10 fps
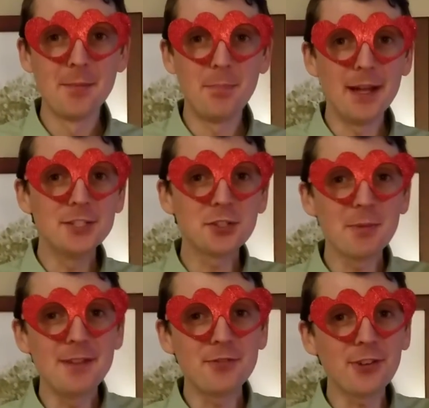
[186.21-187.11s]

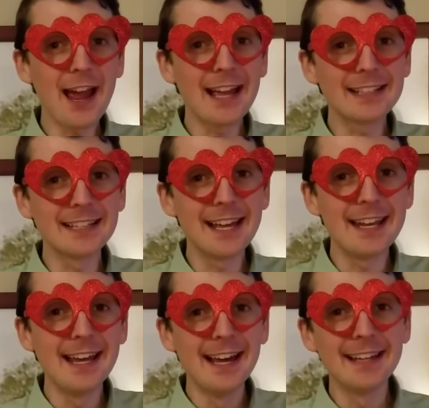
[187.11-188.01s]
Benjamin
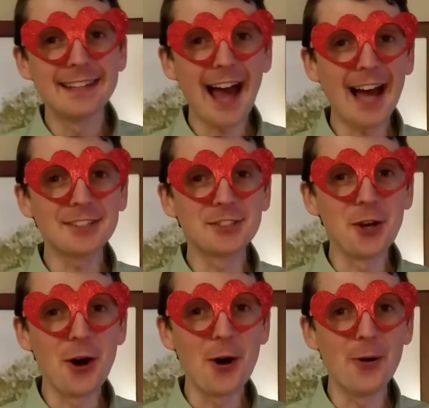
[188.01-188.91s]
Franklin, that's
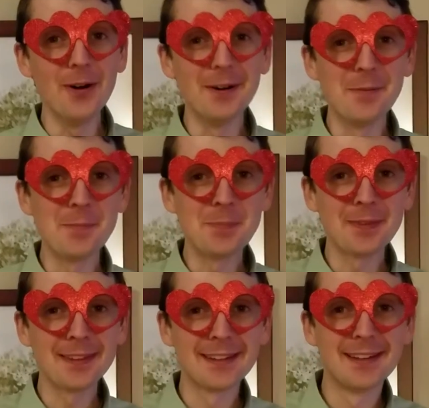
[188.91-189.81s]
who.
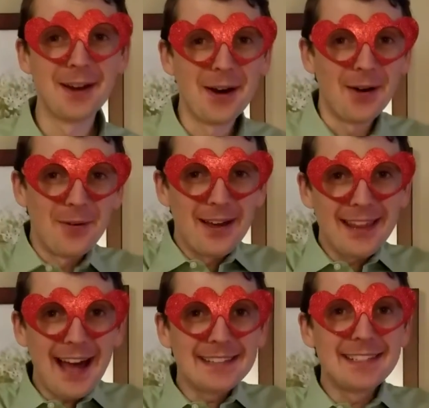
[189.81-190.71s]

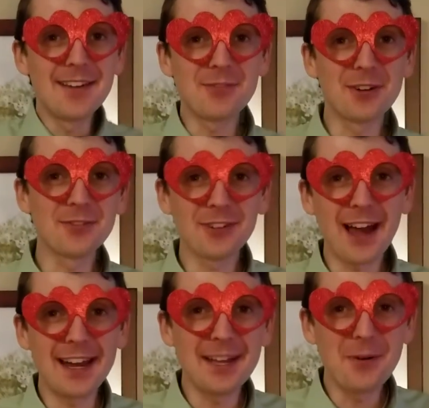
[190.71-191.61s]
Well, that's it for
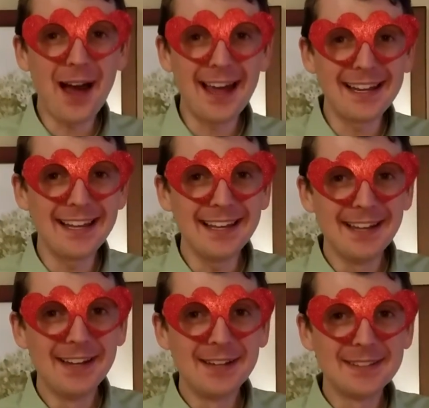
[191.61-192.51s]
Freddy
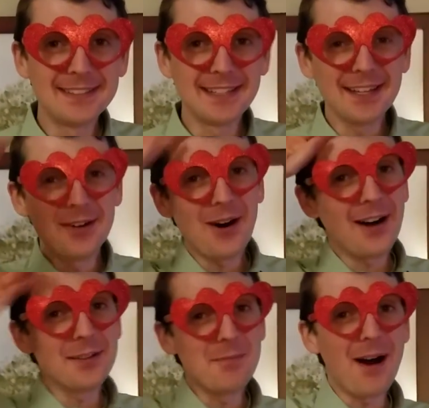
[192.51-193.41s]
Weddy. See you
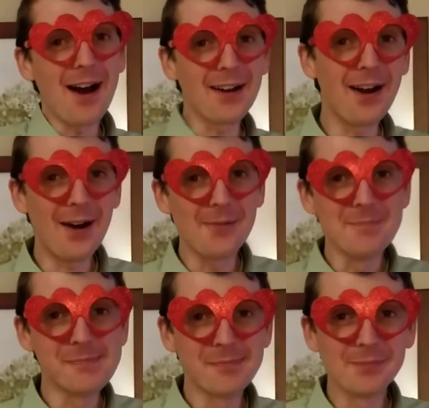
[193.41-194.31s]
all
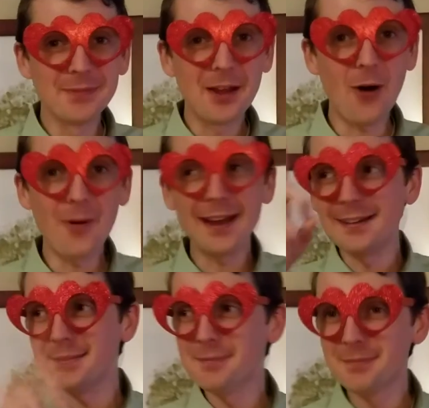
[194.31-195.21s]
tomorrow. Oh,
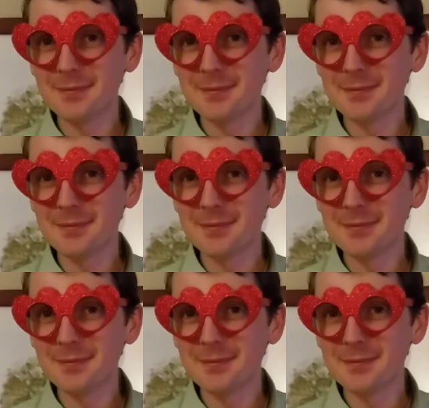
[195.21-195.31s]
wait.